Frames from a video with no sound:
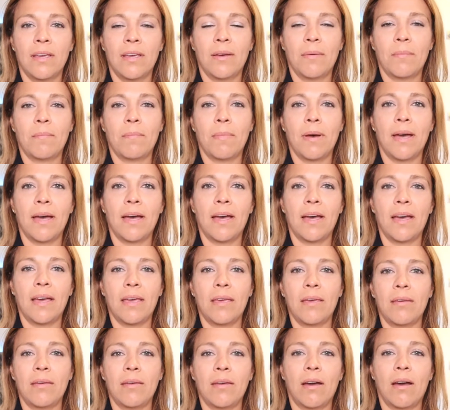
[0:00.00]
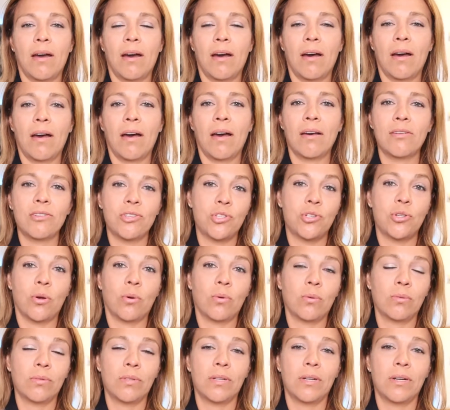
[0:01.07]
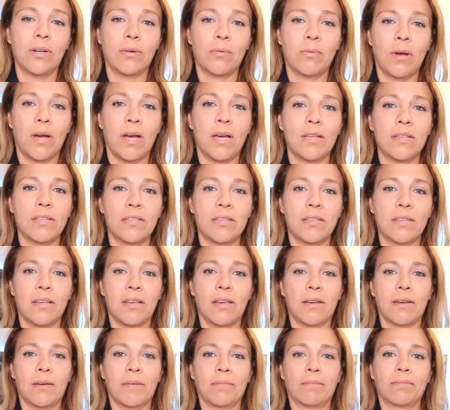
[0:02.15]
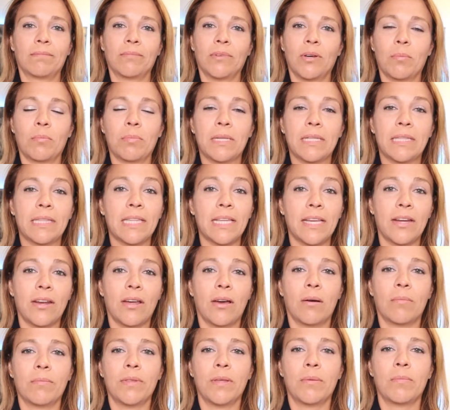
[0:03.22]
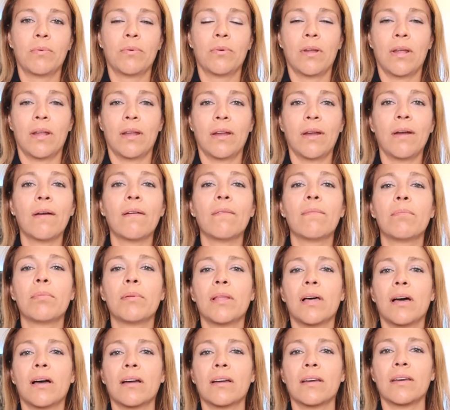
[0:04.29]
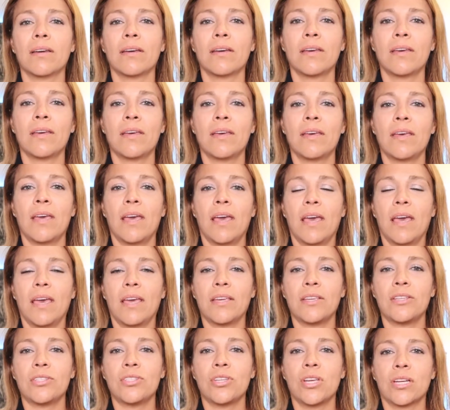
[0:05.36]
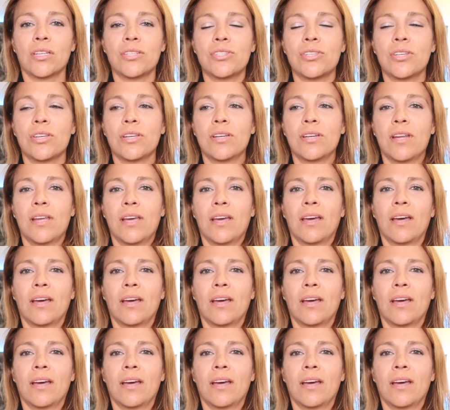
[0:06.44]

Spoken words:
My shoulder was completely numb. They put a nerve block injection.